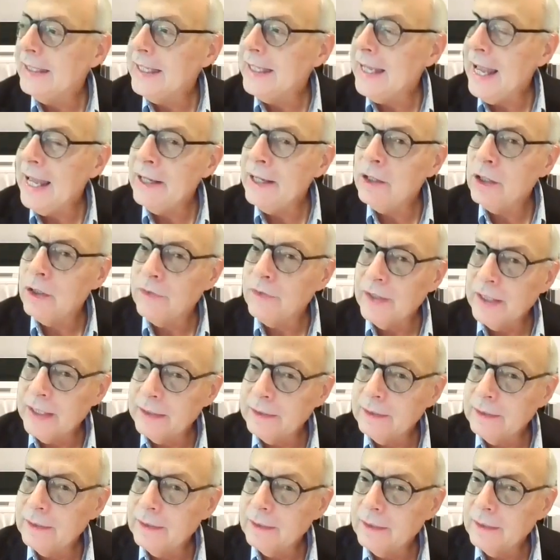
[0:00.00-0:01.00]
the end of
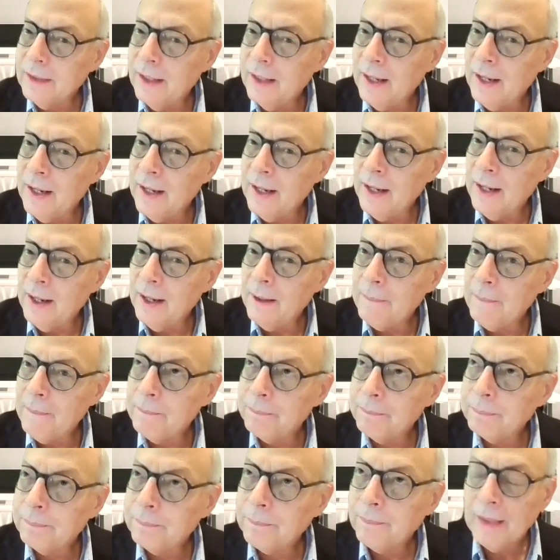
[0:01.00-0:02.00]
it,
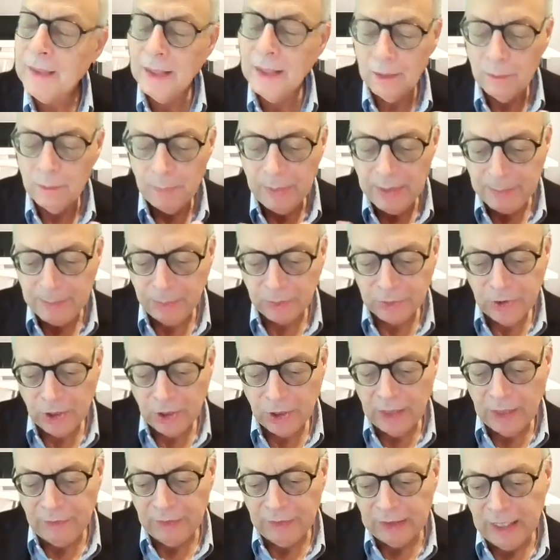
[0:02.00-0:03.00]
people
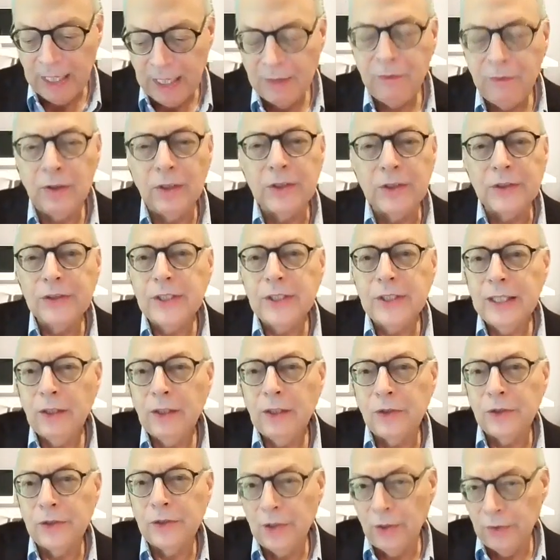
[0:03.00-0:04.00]
should have a level of
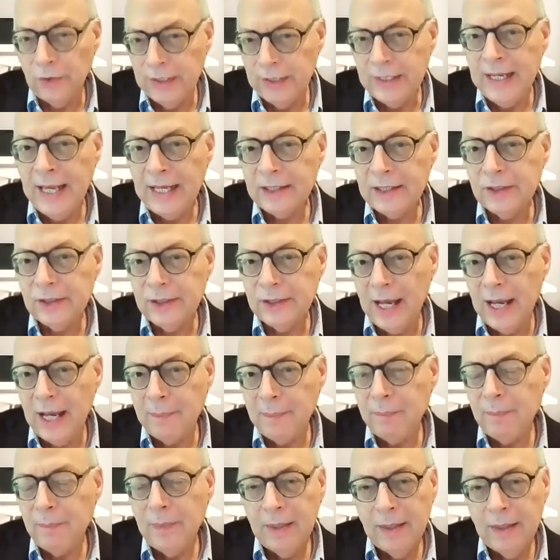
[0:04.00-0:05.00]
skills so the next
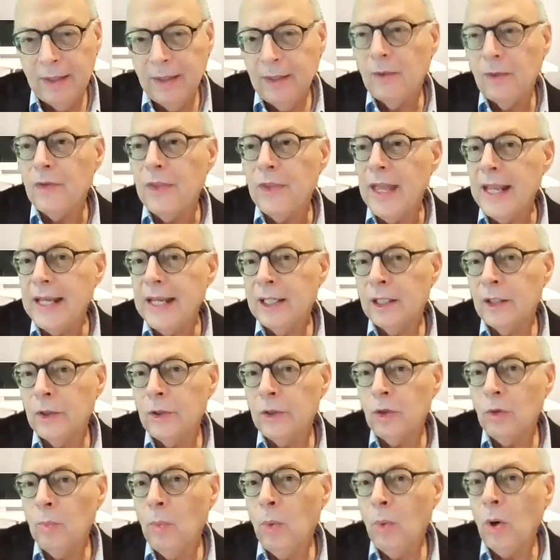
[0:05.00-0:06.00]
time they can
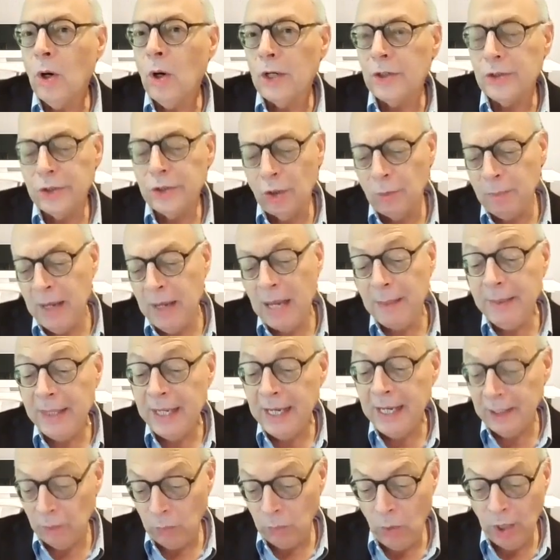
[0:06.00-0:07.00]
do more. So maybe
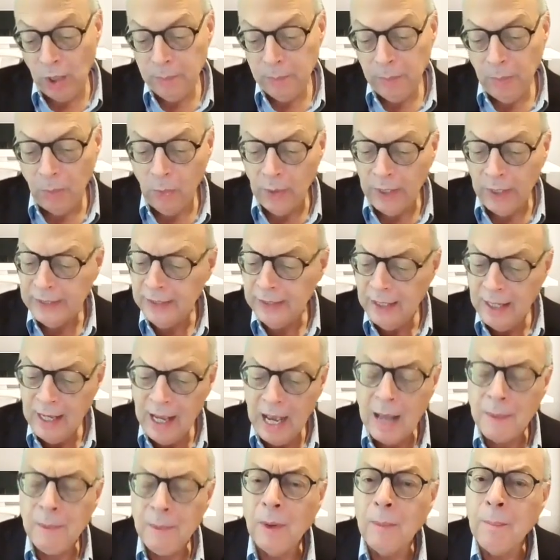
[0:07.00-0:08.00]
at one point,
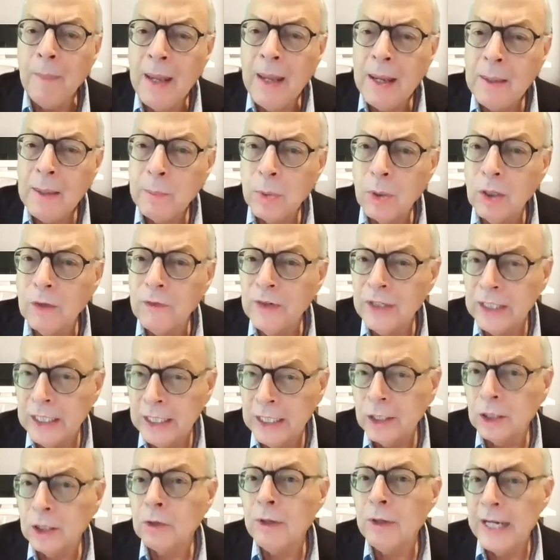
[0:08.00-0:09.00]
I'm a member of an
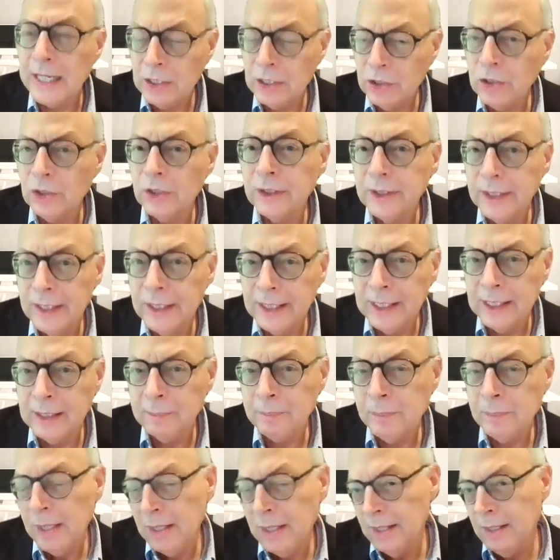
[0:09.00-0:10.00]
integration
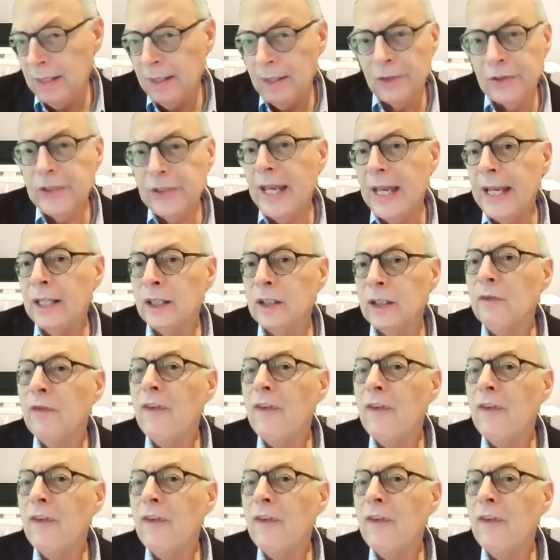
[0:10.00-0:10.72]
team, say in the